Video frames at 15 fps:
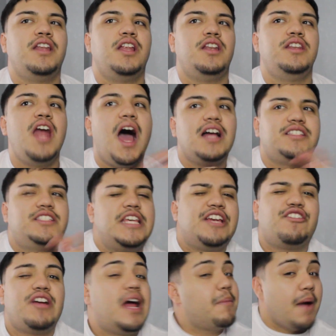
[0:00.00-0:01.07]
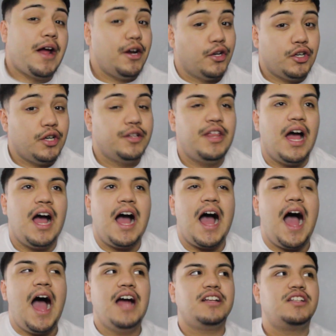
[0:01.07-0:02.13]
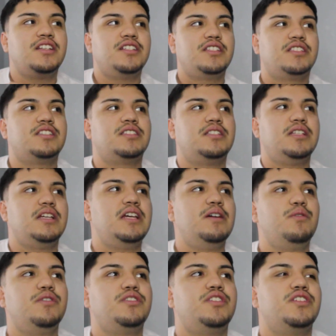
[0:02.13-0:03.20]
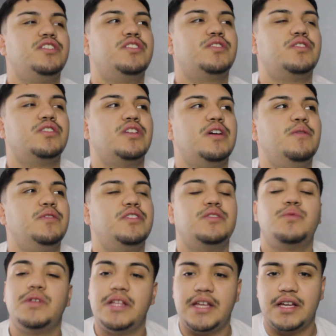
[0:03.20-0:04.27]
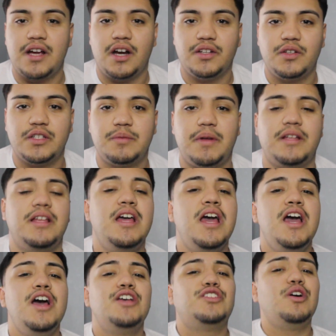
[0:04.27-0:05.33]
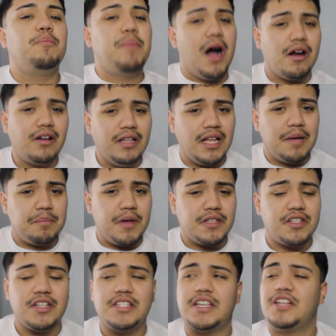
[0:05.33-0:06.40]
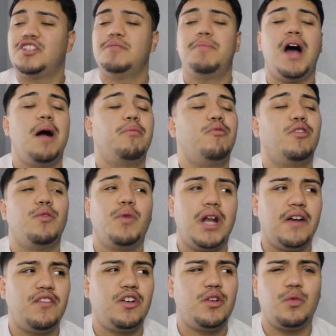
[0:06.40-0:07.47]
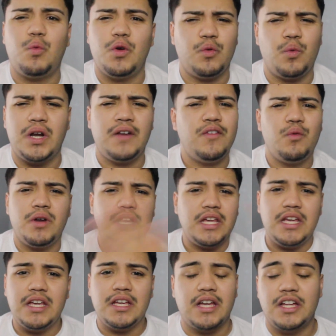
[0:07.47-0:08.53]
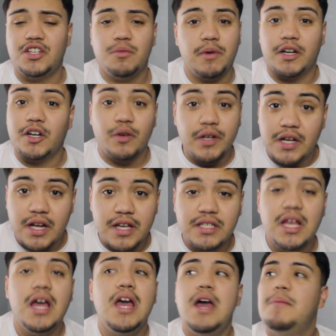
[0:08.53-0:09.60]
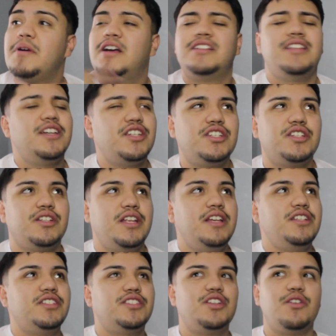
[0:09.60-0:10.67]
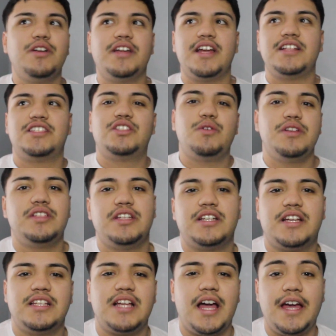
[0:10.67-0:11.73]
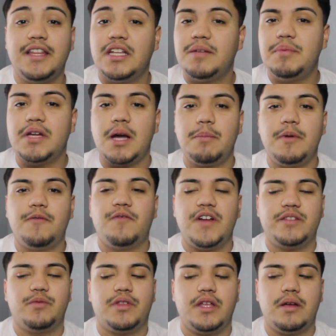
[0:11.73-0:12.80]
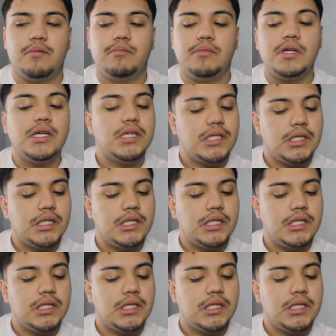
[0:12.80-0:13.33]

not secret admirer that it was just really hard to explain. So buckle up, bitches. Get your popcorn, whatever you want to eat. Get your margaritas, because this story gets twisted. Because I ended up becoming friends with him.